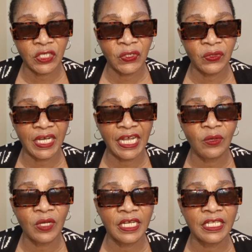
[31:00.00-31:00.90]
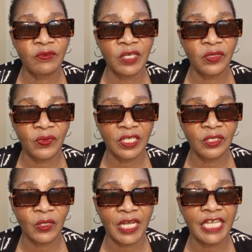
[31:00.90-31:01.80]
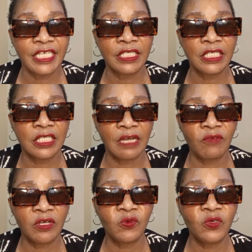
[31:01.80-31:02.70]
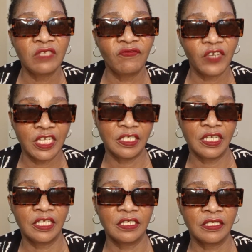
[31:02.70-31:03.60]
I look at the way you reason, I just see someone who is very jealous.